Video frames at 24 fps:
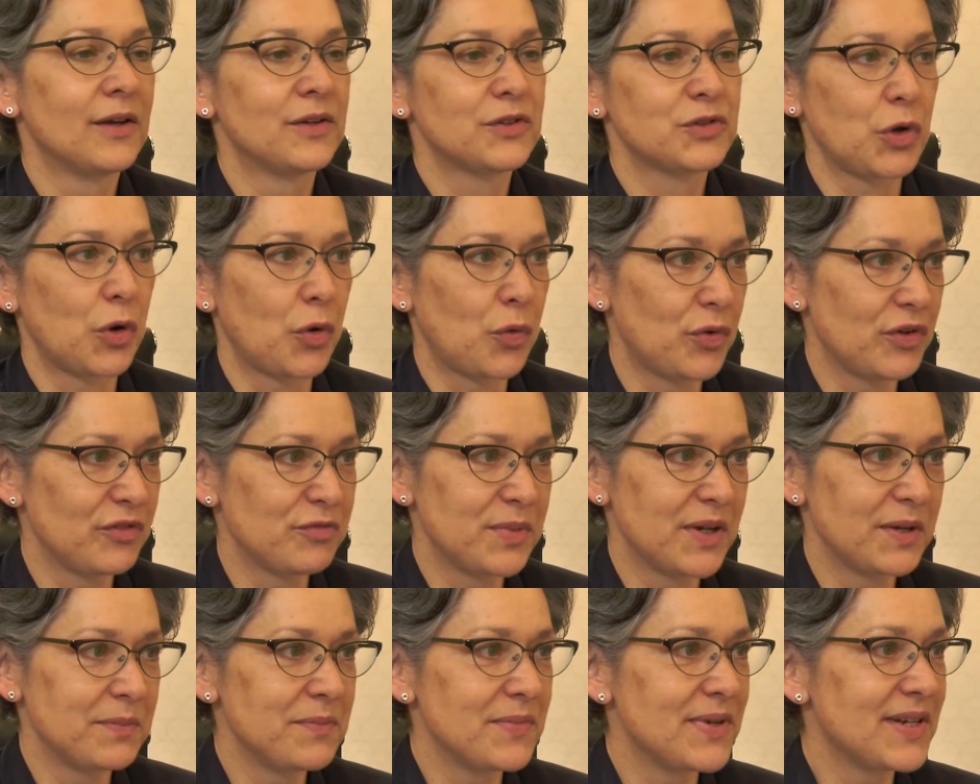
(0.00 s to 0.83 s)
So
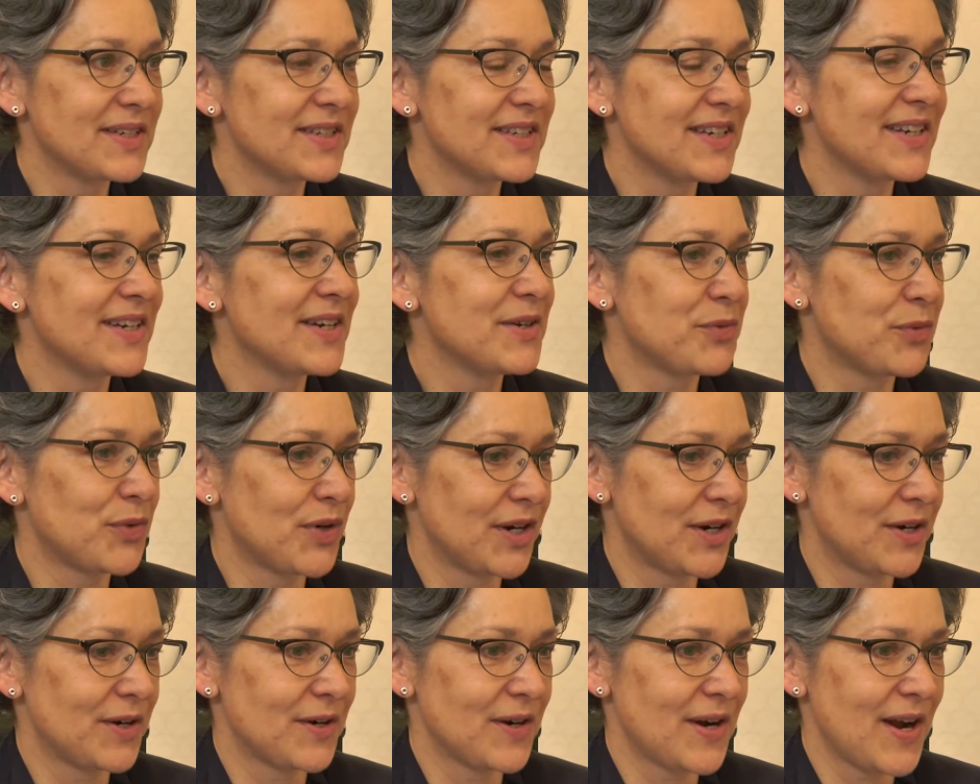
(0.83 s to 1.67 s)
we've been busy.
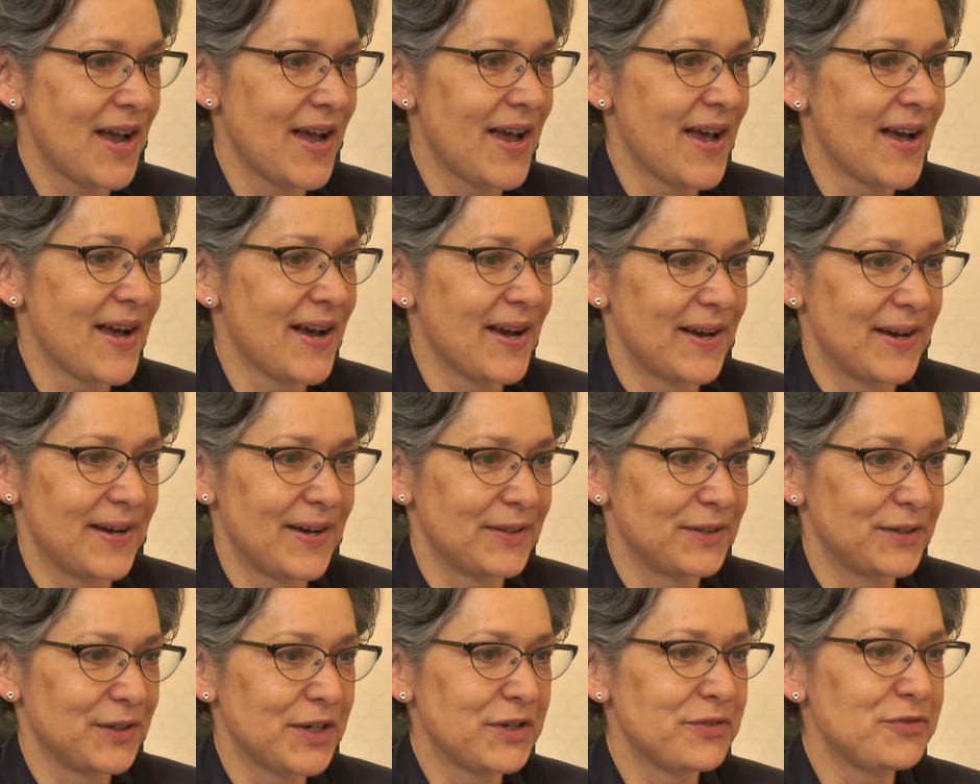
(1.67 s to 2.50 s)
We're
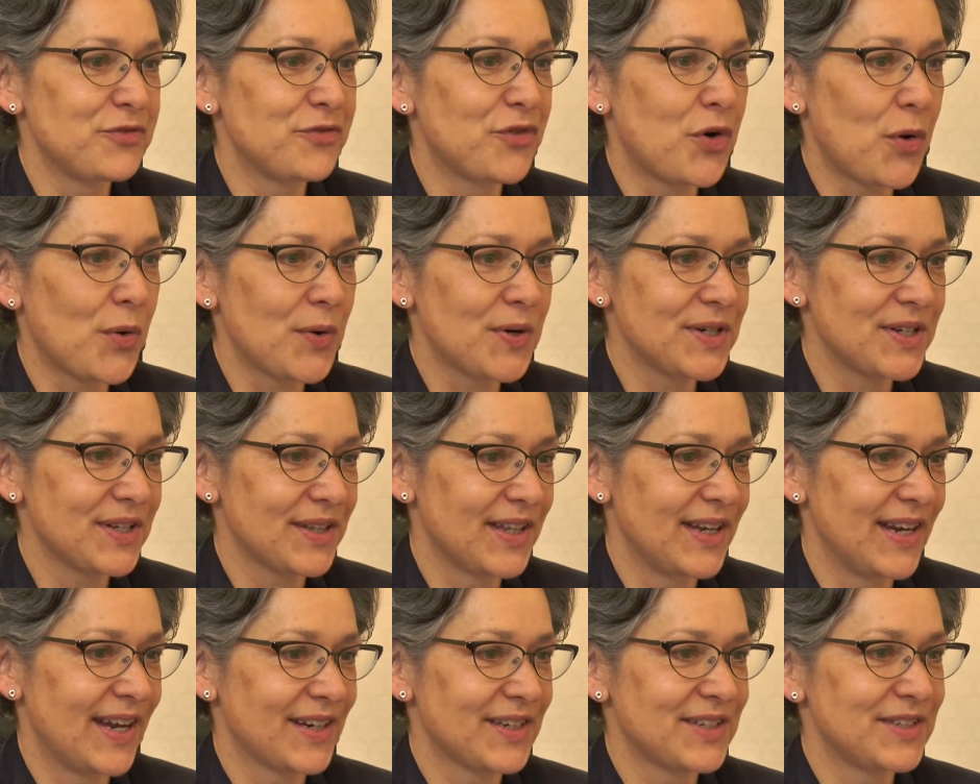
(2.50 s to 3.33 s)
looking forward to
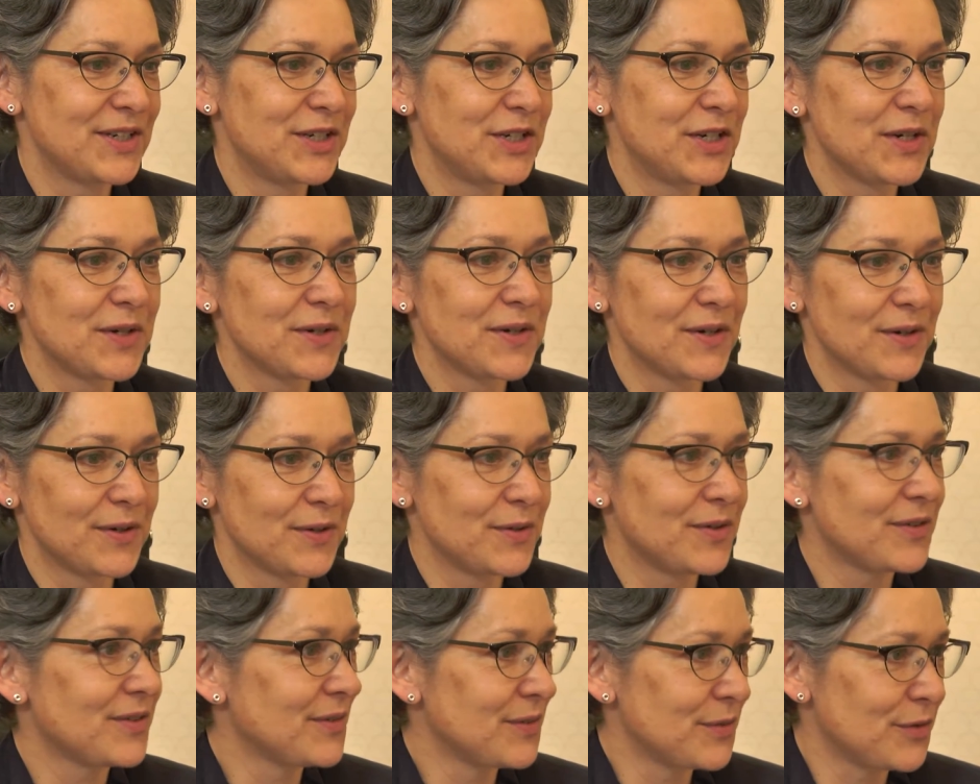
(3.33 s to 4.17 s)
the next year
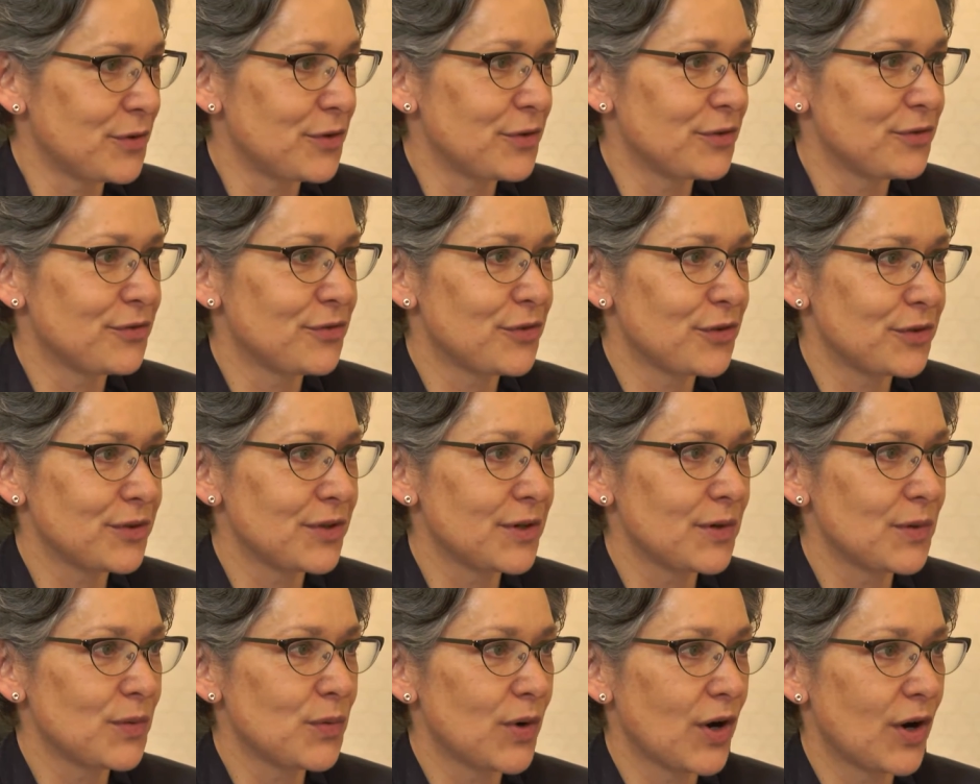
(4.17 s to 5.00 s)
or
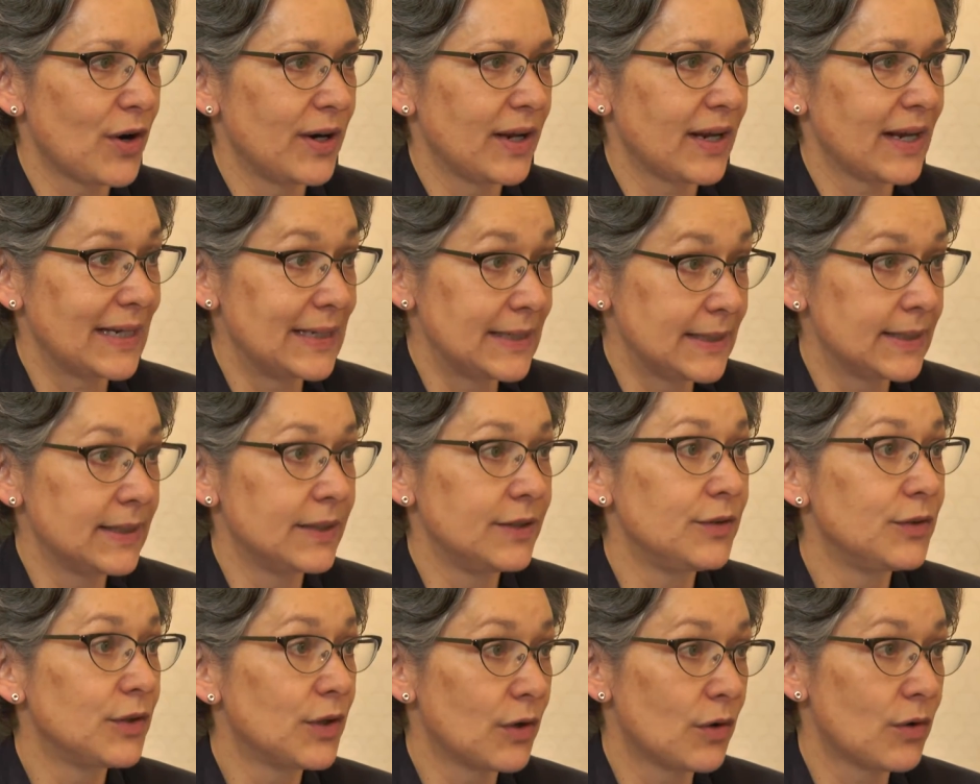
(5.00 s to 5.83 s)
further. We're going to
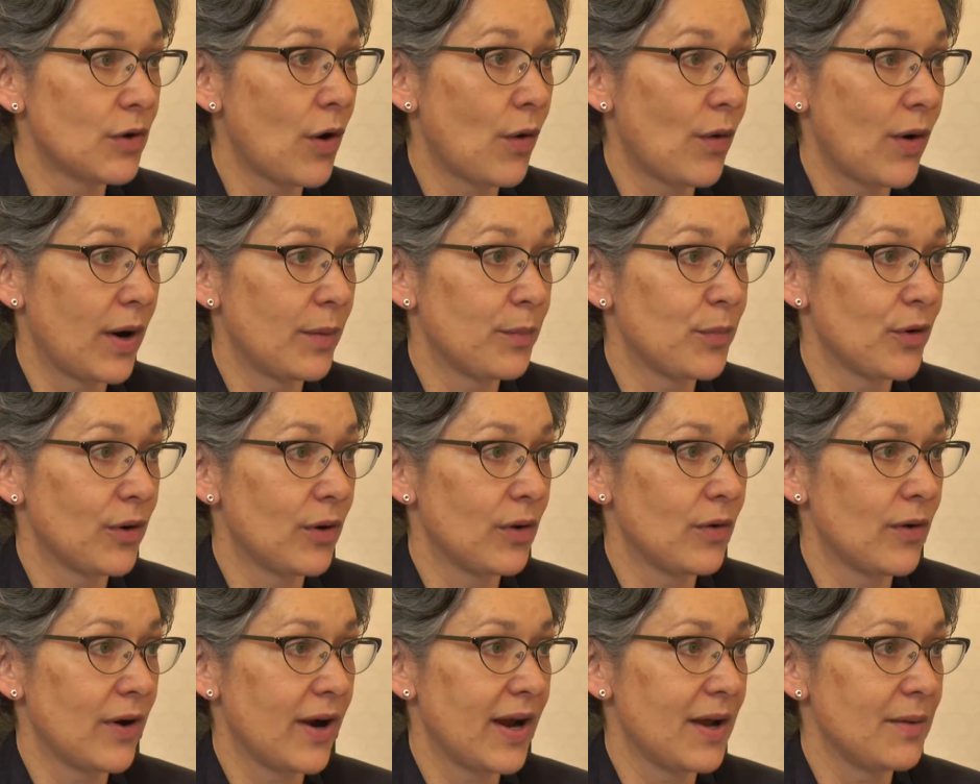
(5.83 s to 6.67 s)
continue to grow our
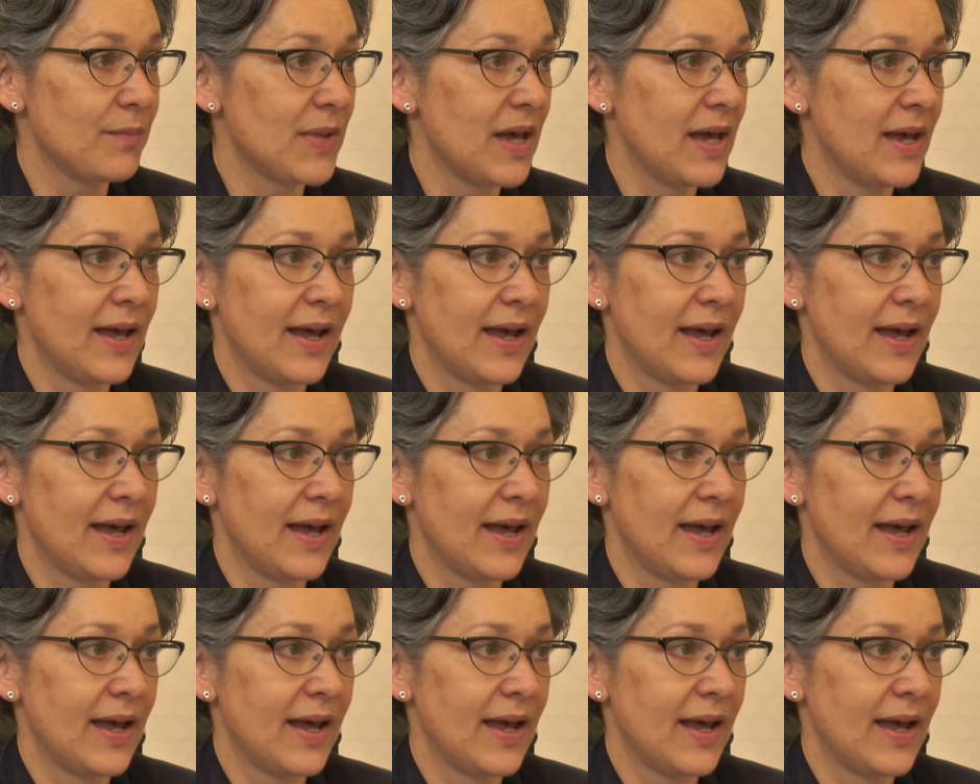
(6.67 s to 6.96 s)
program,